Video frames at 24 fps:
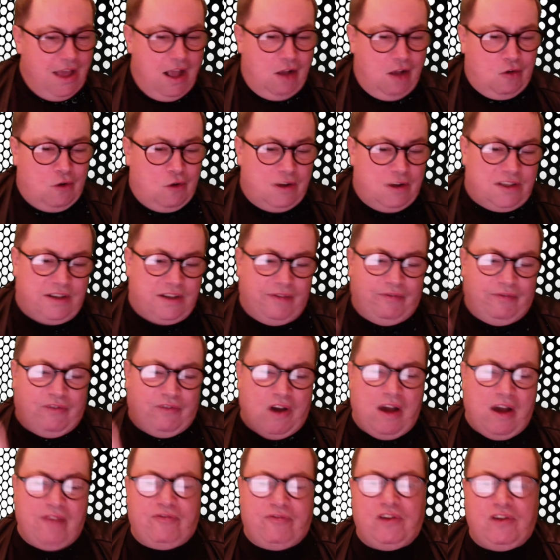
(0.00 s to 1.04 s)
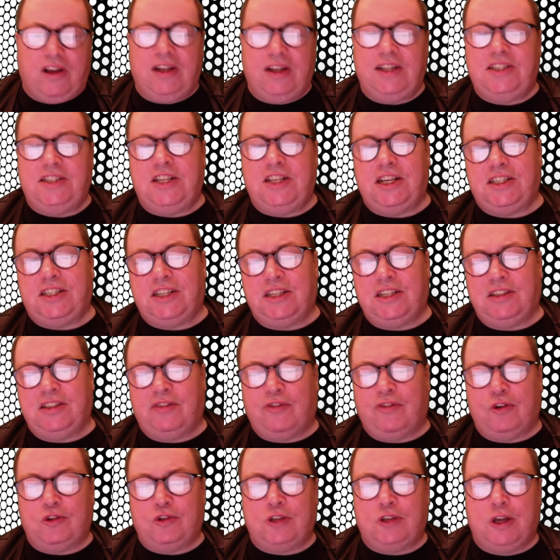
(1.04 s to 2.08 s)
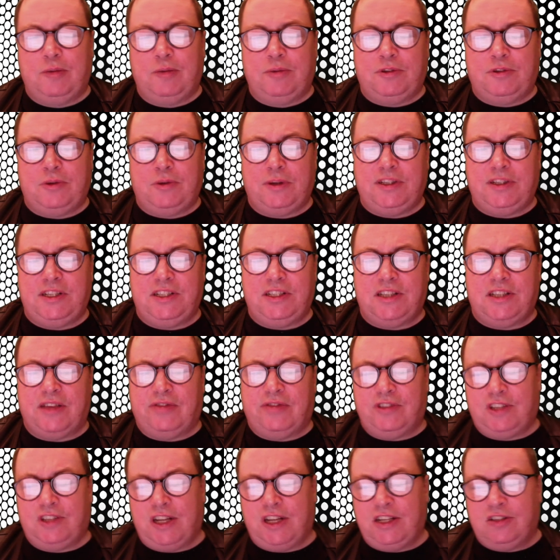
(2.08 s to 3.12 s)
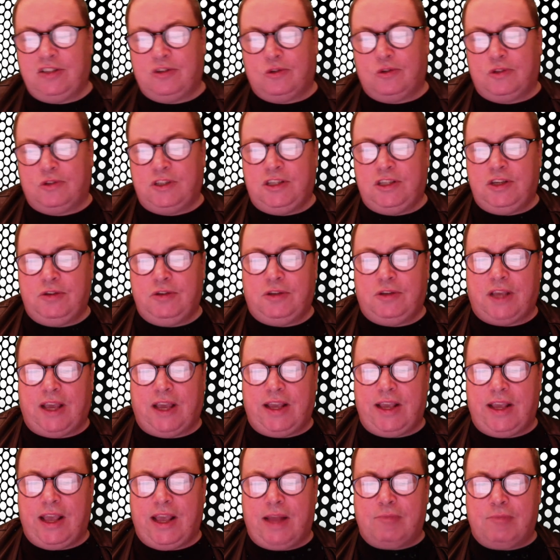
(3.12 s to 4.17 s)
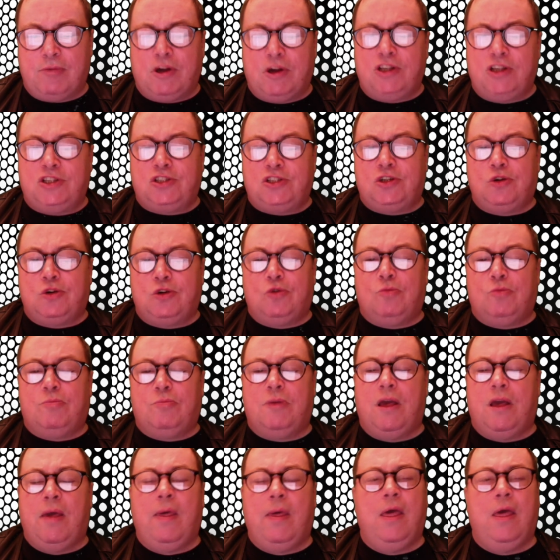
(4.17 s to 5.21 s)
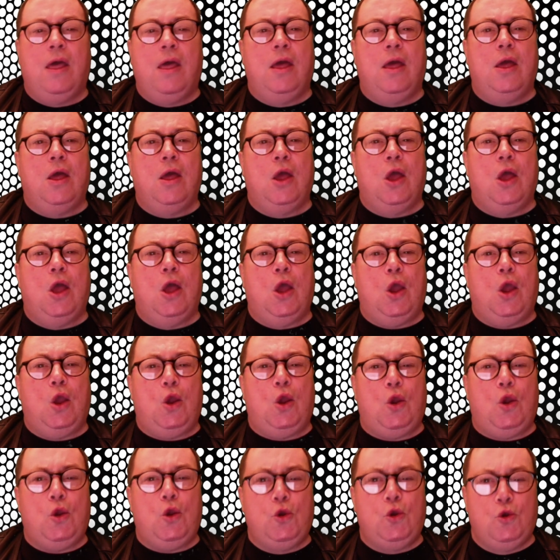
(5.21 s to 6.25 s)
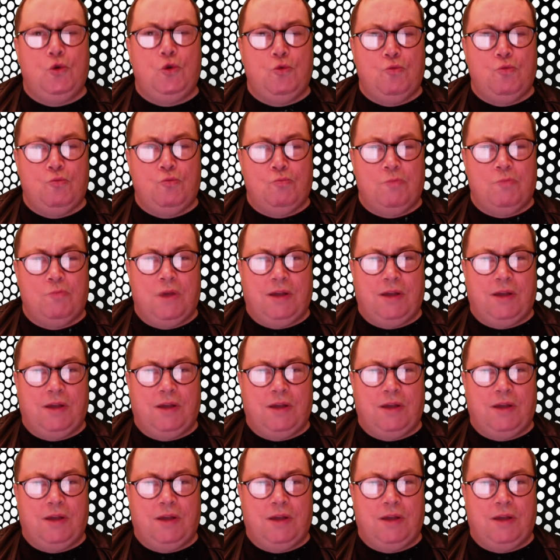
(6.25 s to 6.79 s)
Question 5. Finally, 16th of October 2017 saw the UK hit by storm whom?